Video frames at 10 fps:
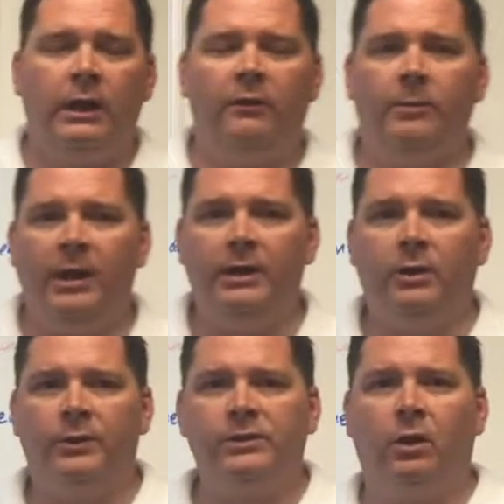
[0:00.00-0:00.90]
Hey everybody,
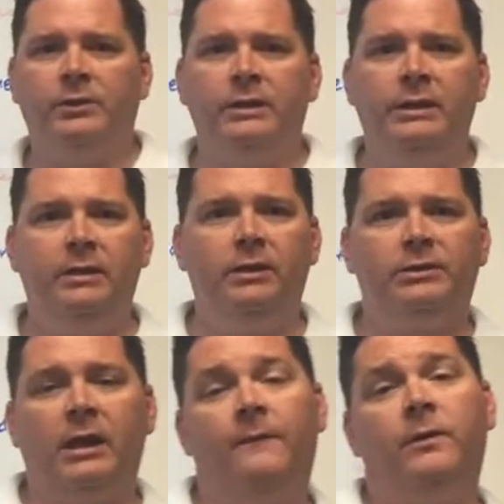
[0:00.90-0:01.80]
Chris Carlson here. It's
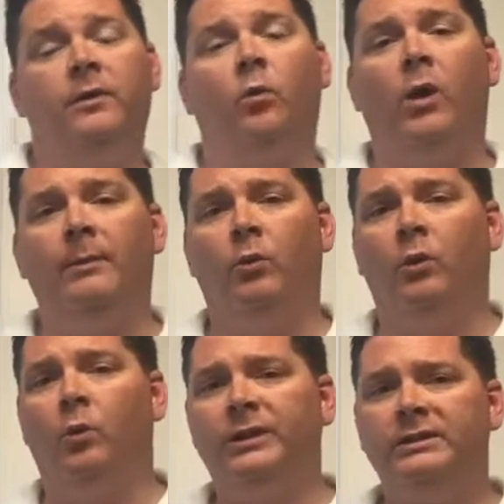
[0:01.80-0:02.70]
time for another
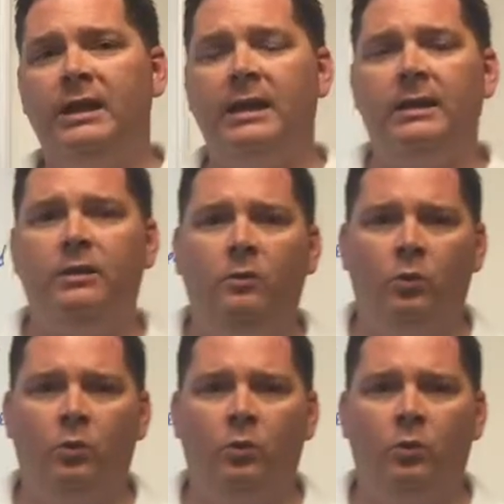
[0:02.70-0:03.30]
Whiteboard Wednesday.